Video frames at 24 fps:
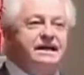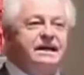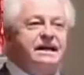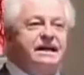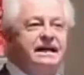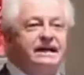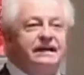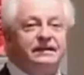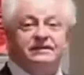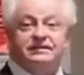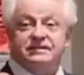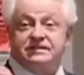
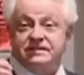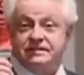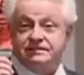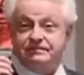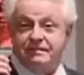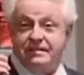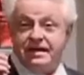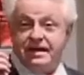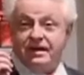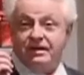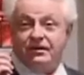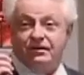"It
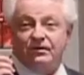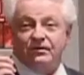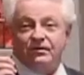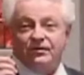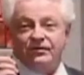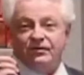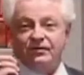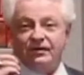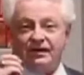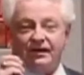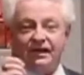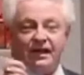
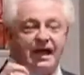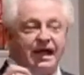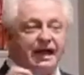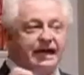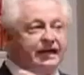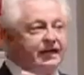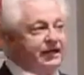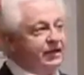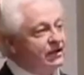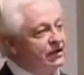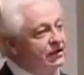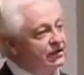smells
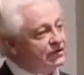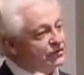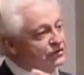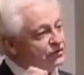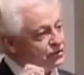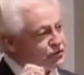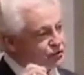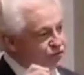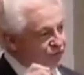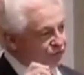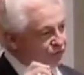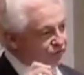like
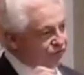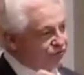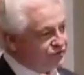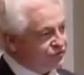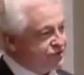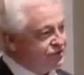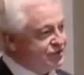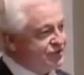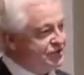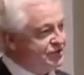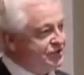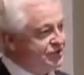
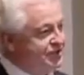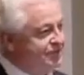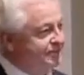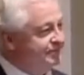church."